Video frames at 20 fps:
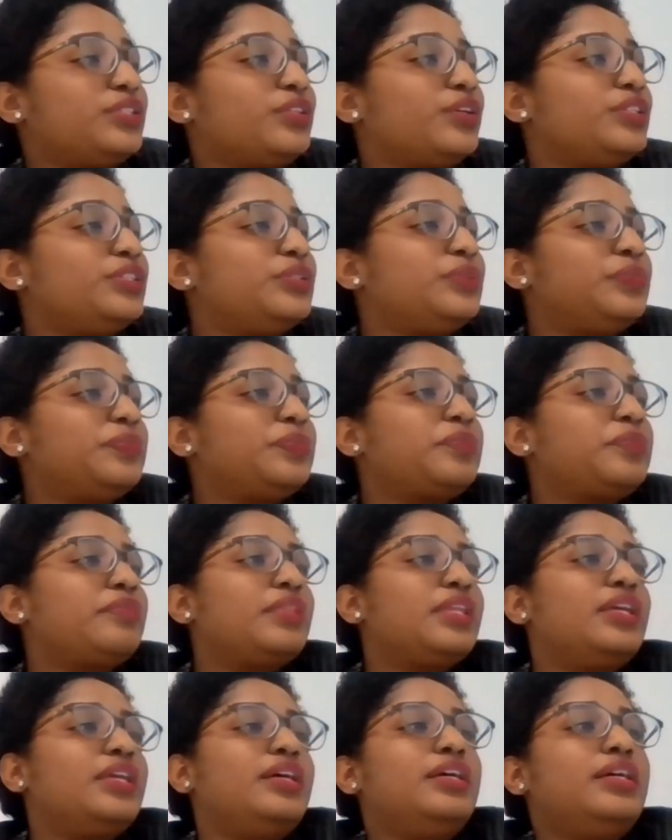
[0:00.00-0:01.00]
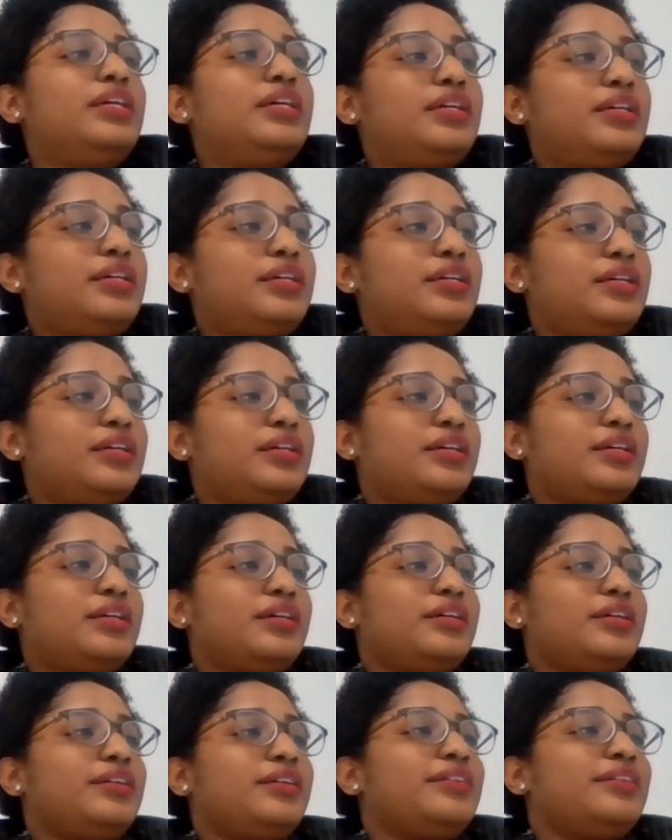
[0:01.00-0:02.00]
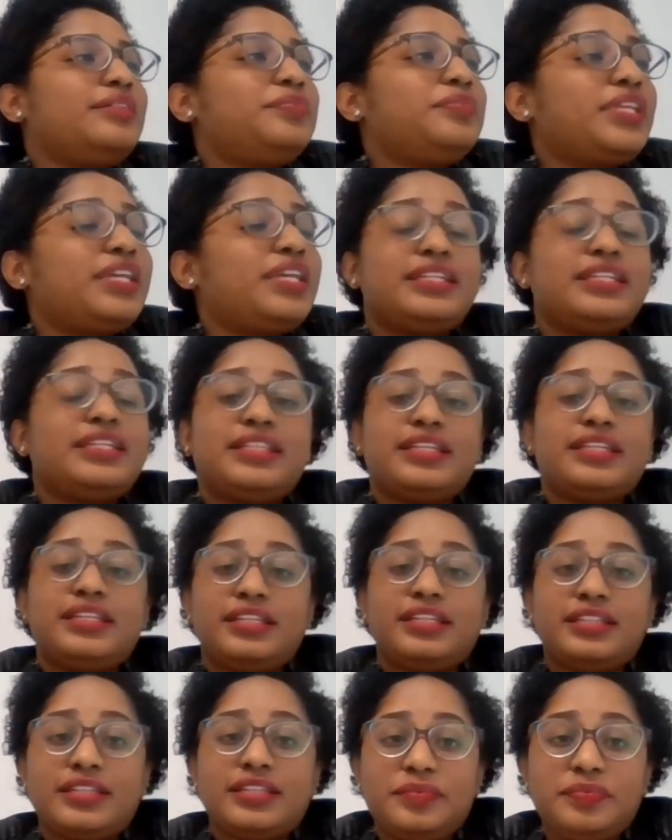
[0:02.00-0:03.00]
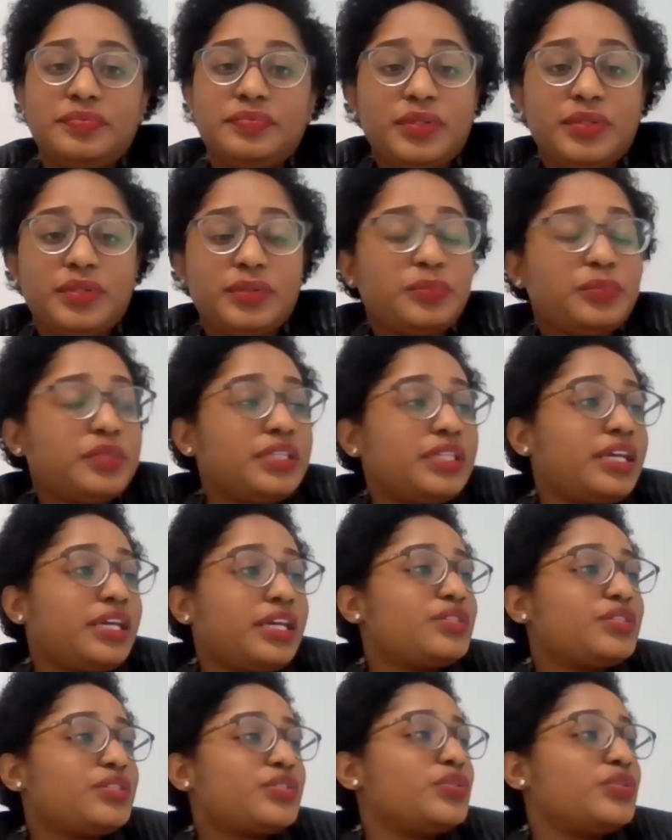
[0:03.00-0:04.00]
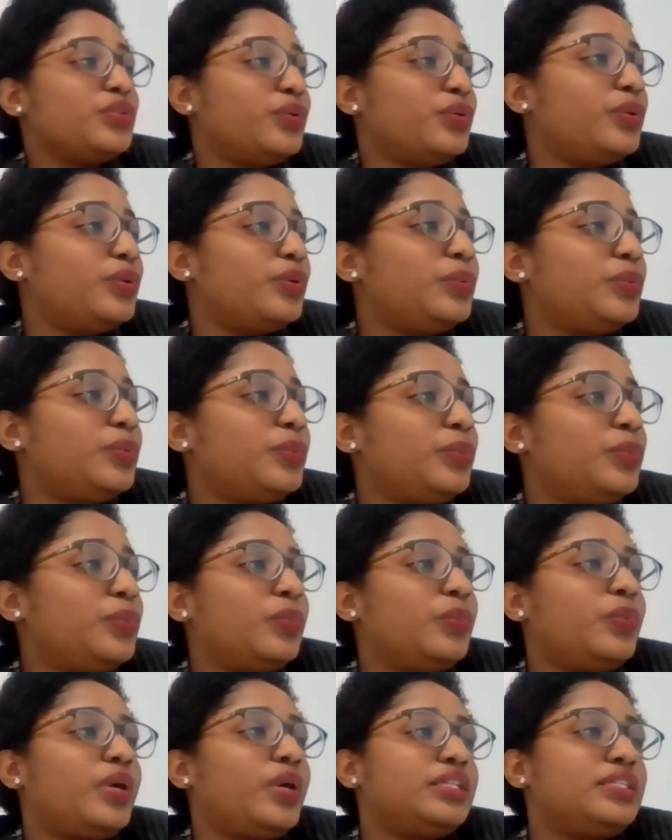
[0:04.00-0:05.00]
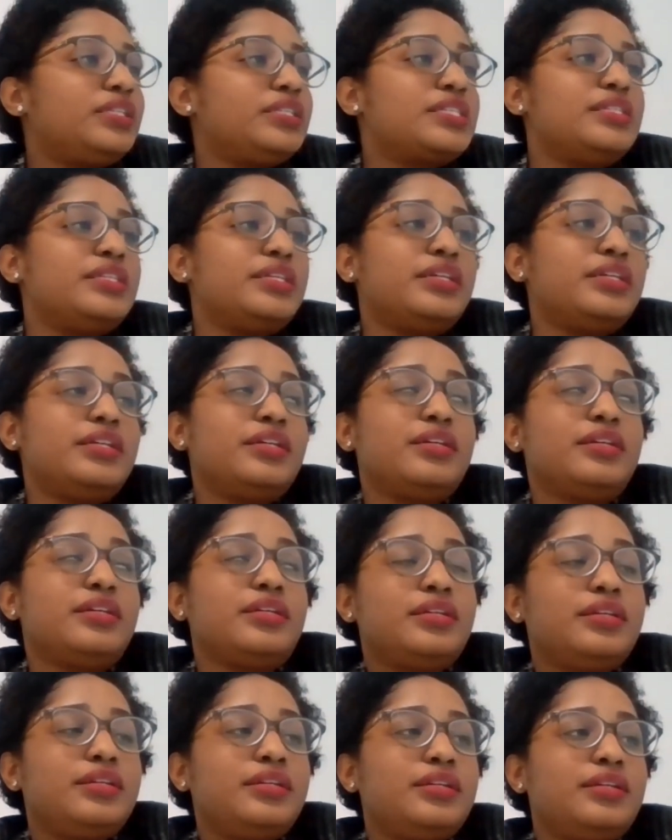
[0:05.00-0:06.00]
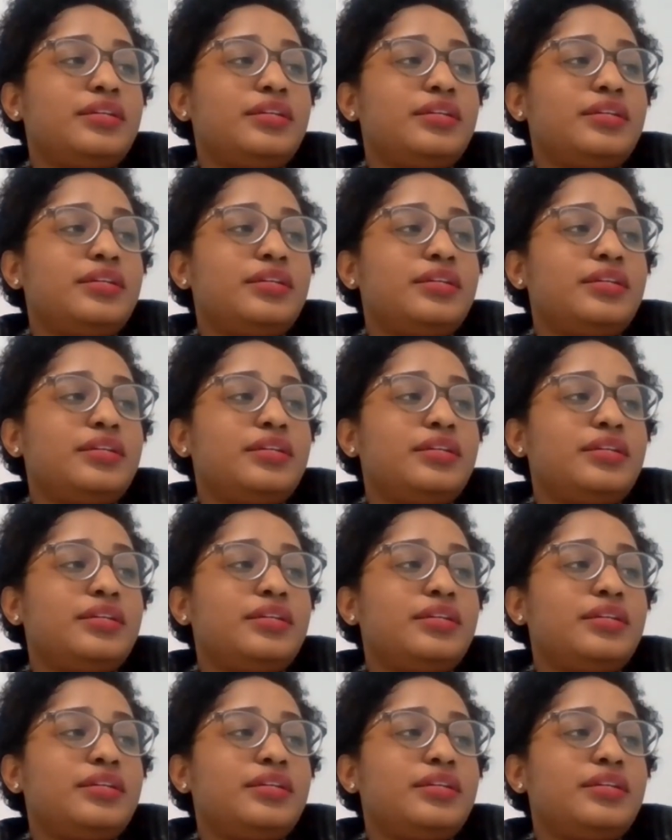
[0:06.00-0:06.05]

Antonio. Uh, Katarina would like to know what is the